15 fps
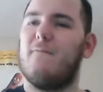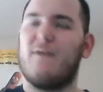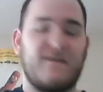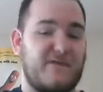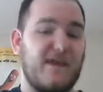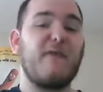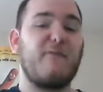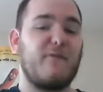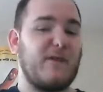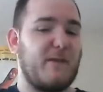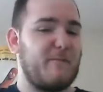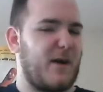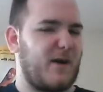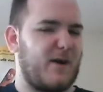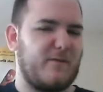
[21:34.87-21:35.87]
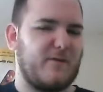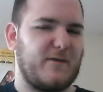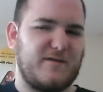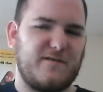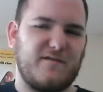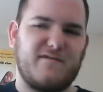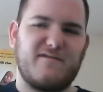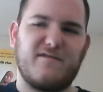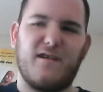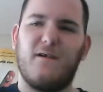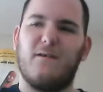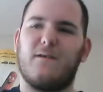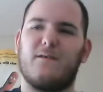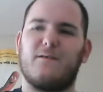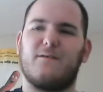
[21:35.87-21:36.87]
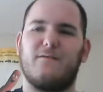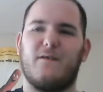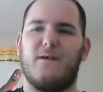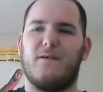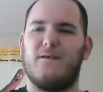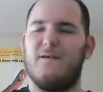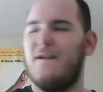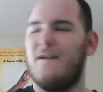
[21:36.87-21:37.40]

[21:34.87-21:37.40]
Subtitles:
definitely a better of the two shows, well.